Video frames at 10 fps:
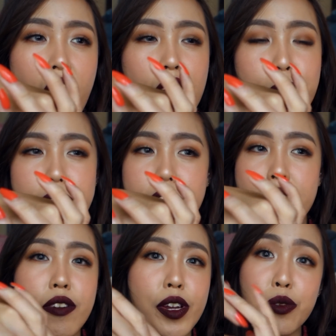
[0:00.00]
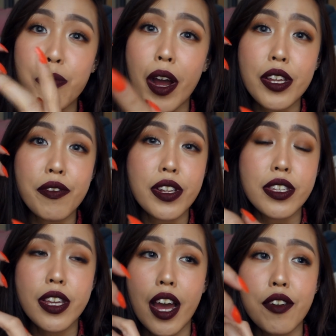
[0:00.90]
I basically went to Bali with
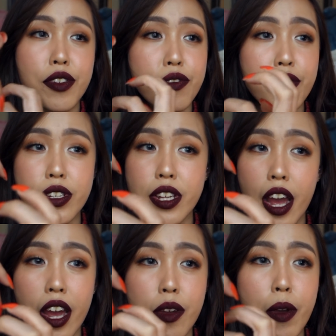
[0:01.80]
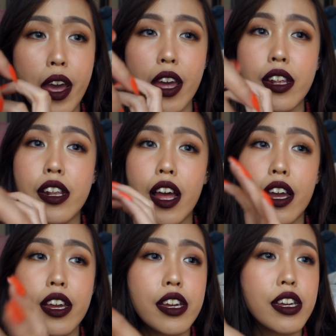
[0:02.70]
this guy for the first time and
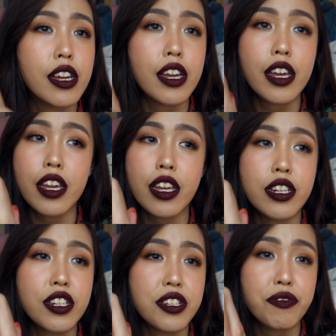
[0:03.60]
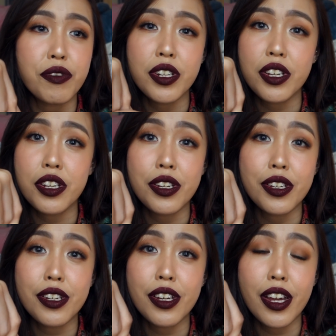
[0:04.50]
like it just
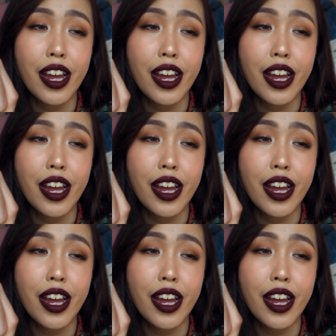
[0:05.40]
really,